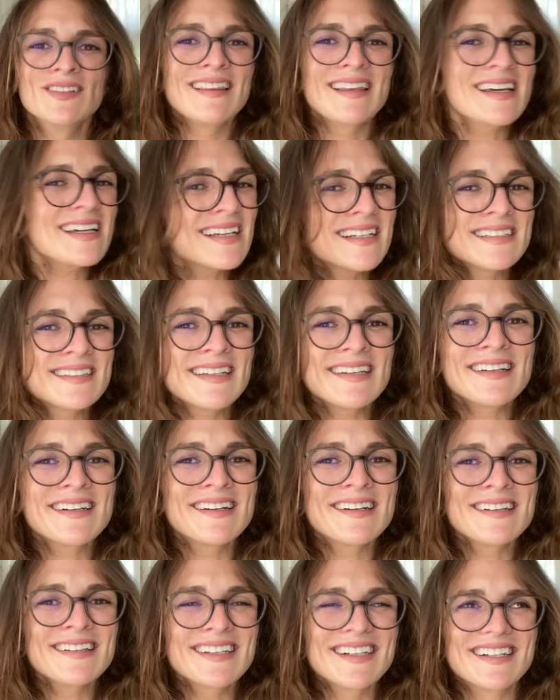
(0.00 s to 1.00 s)
Like I said
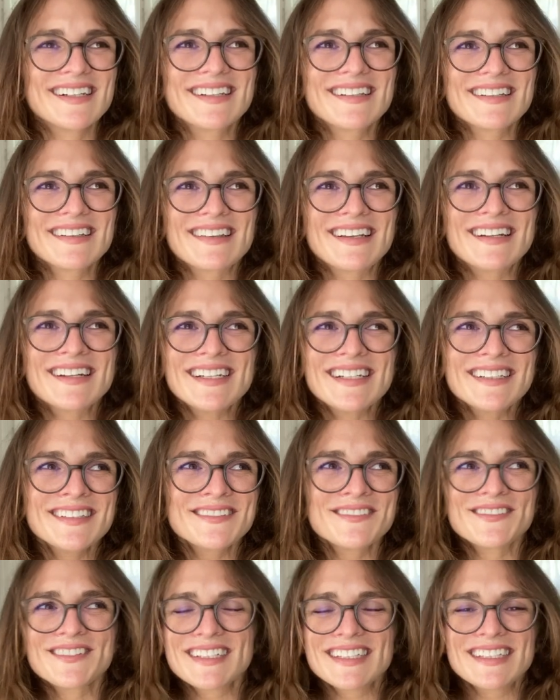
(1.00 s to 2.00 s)
earlier, there
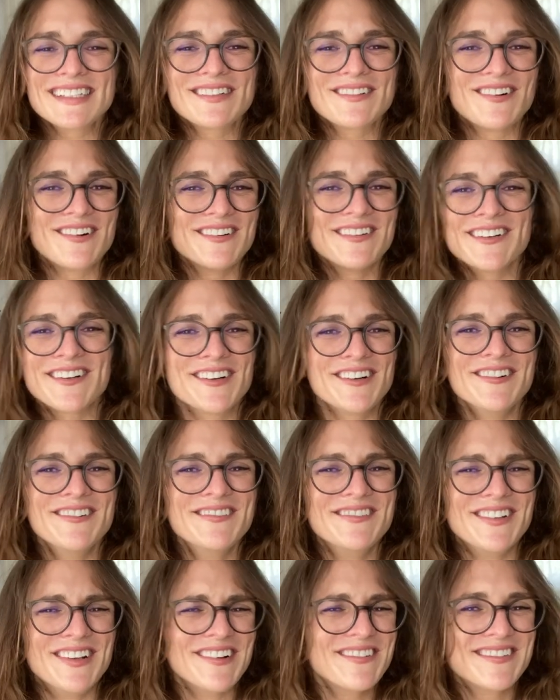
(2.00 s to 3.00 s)
is really quote unquote
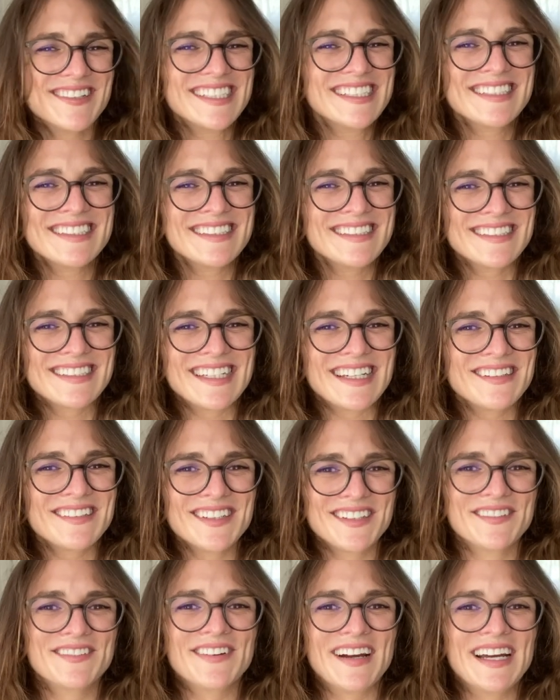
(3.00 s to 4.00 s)
no reason to tell
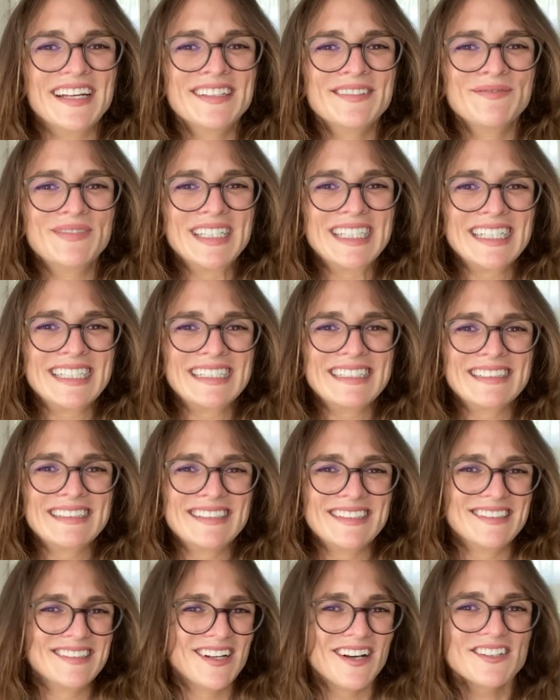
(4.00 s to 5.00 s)
your friend because
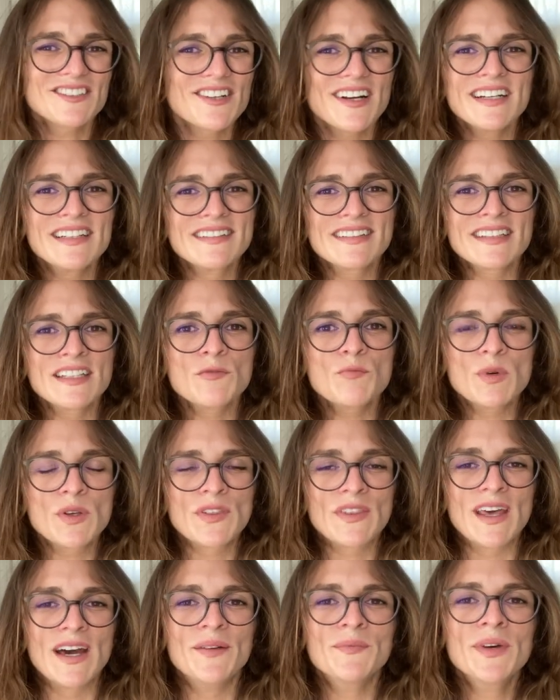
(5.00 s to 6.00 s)
you're not trying to sleep with
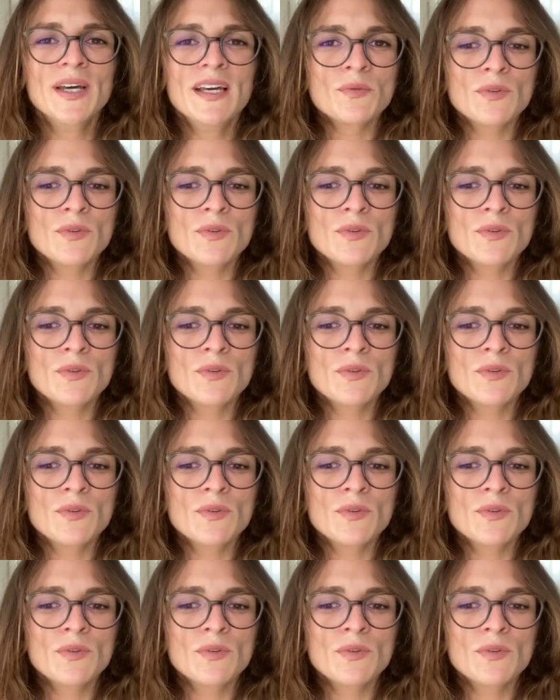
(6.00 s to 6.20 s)
them.